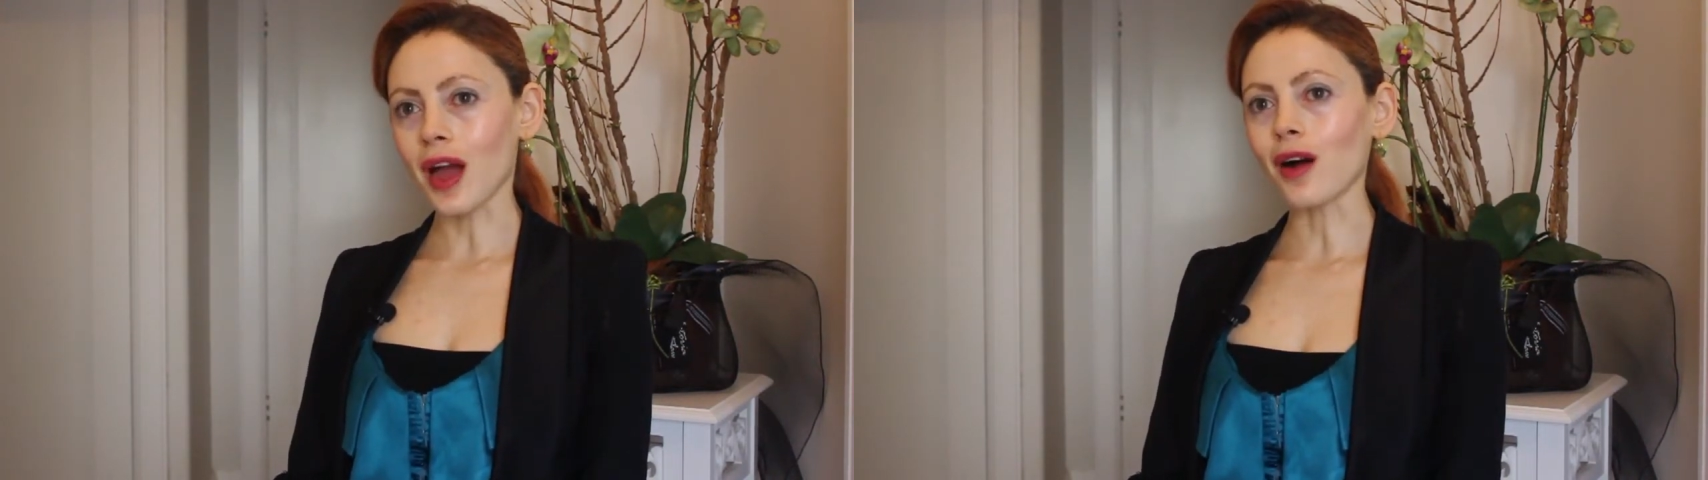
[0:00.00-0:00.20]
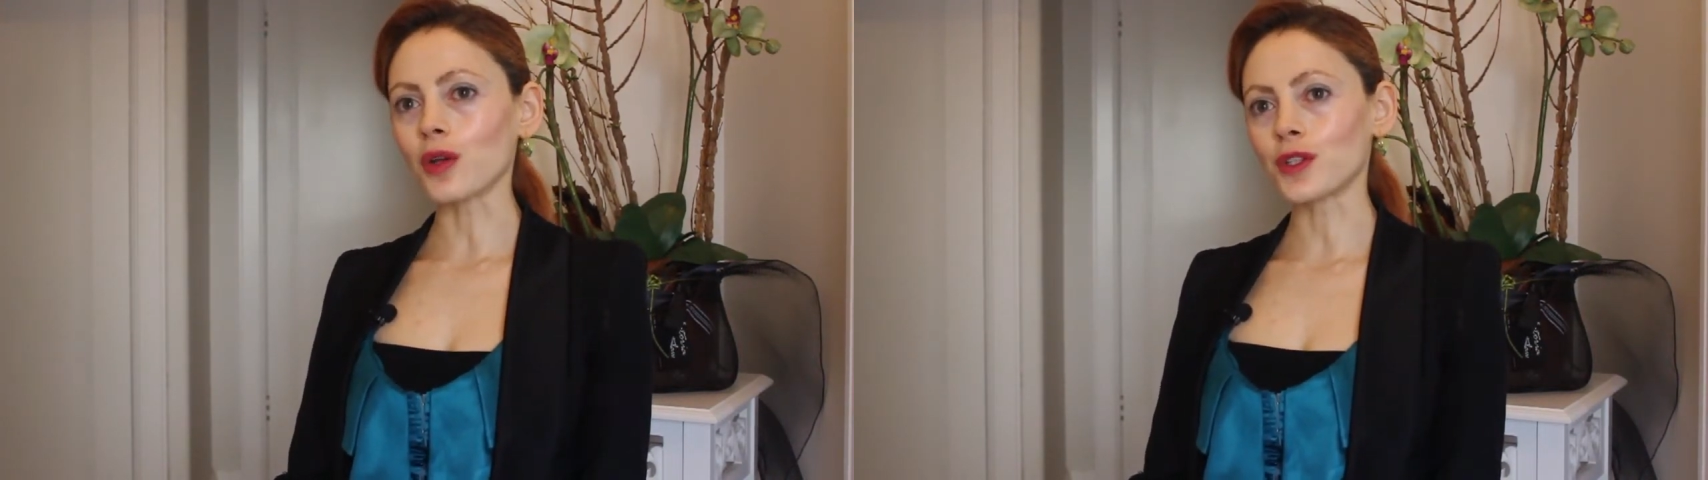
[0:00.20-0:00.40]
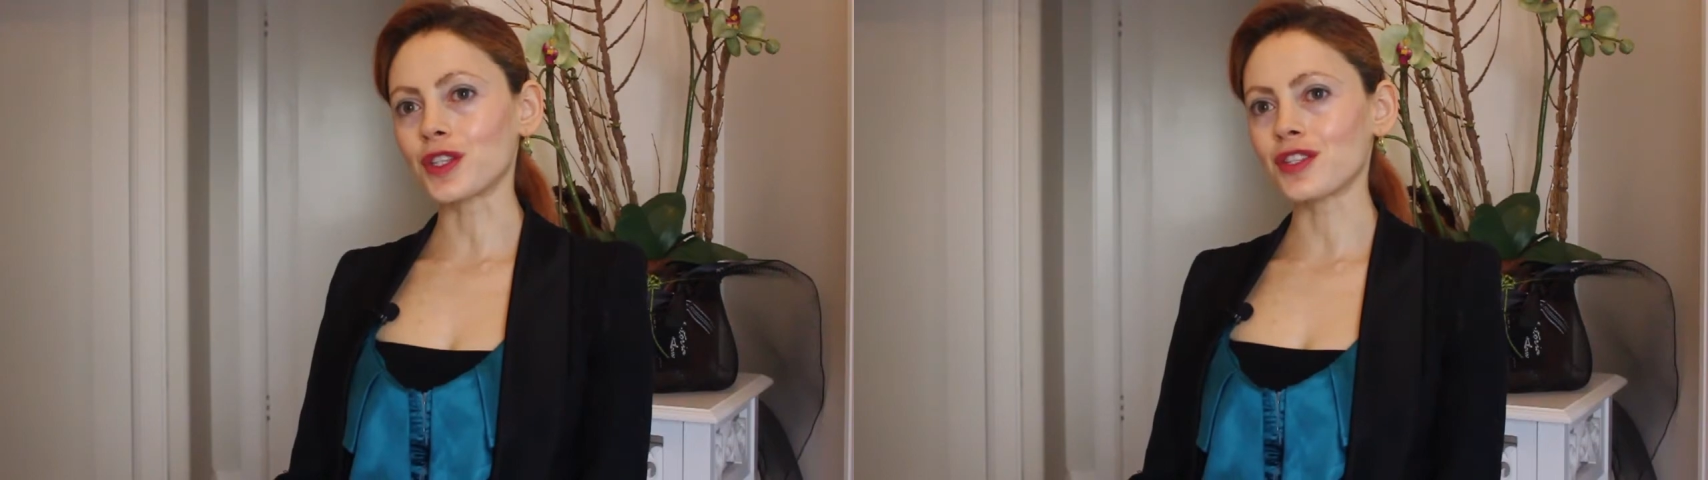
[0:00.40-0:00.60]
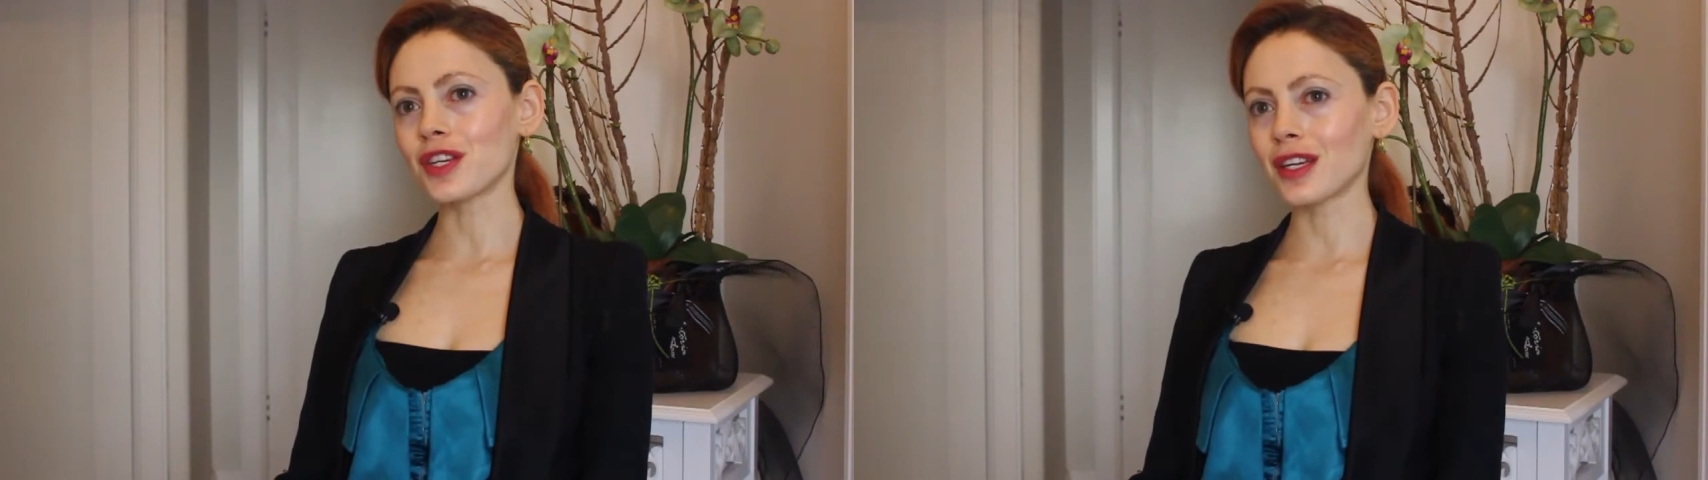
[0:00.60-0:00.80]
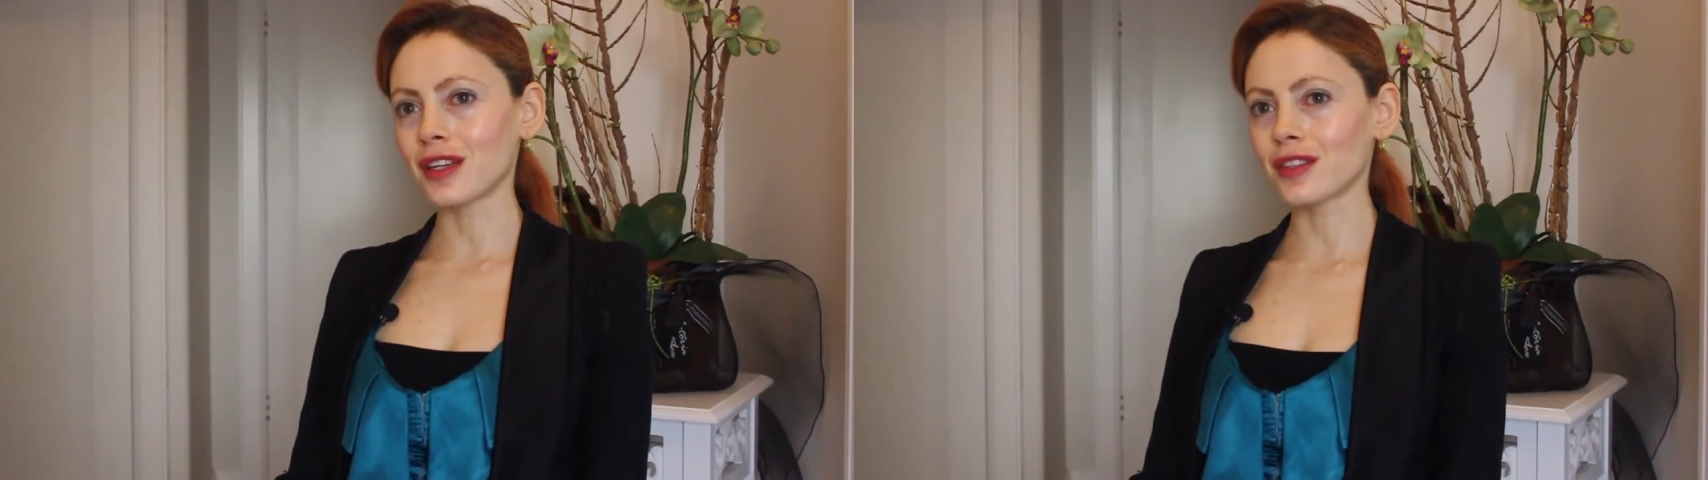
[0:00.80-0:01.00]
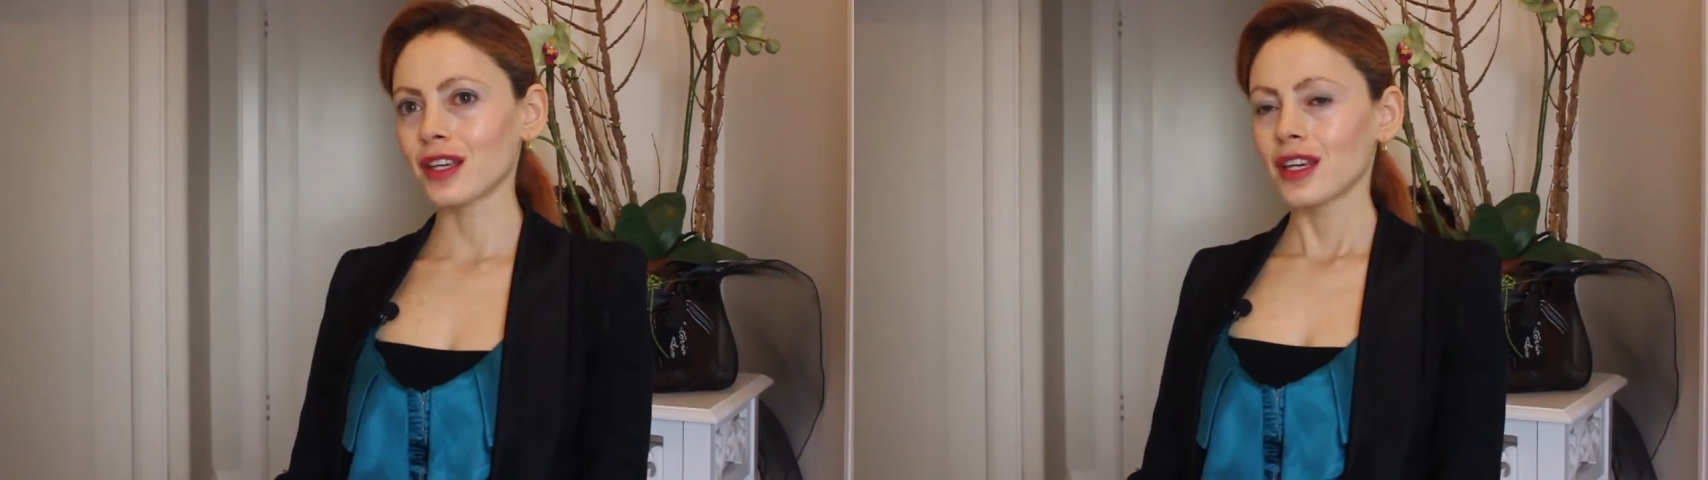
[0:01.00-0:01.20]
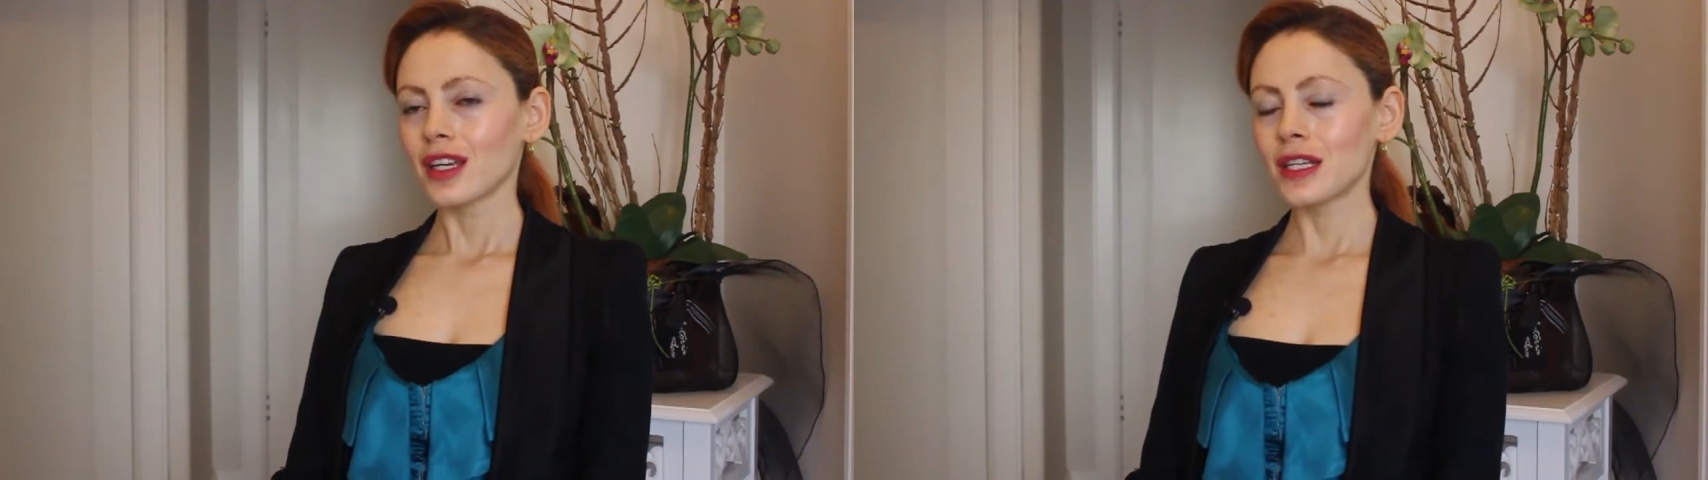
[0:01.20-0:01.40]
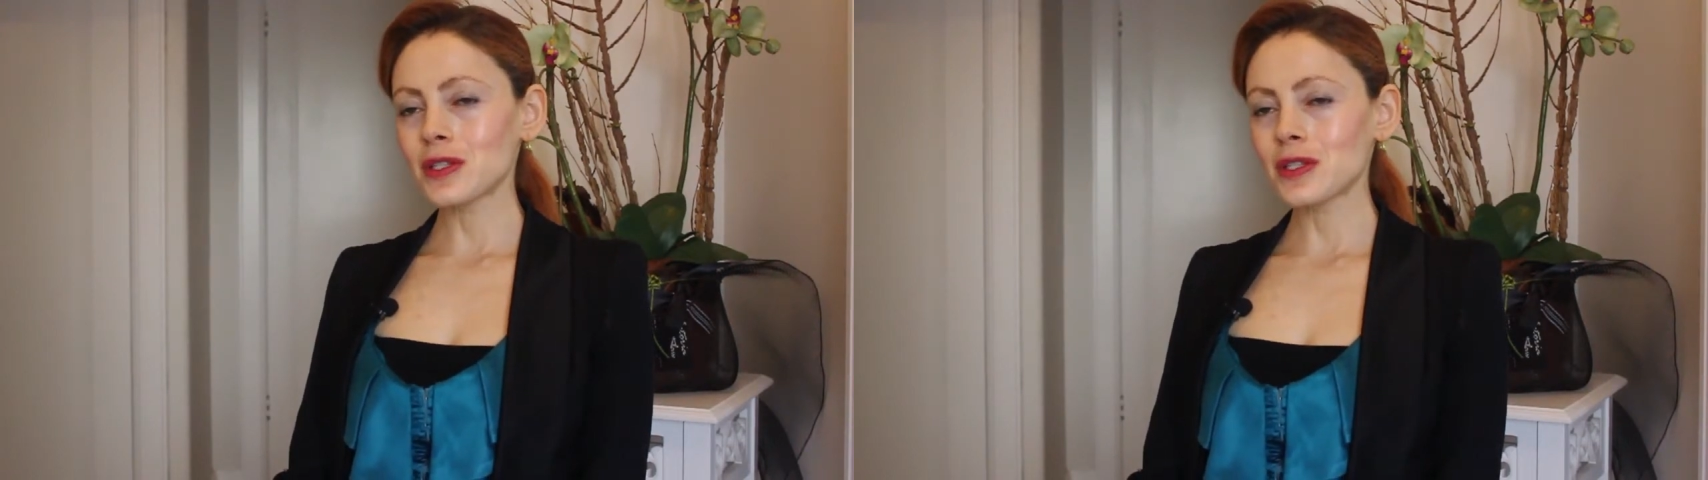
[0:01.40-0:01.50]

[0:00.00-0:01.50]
healthy teeth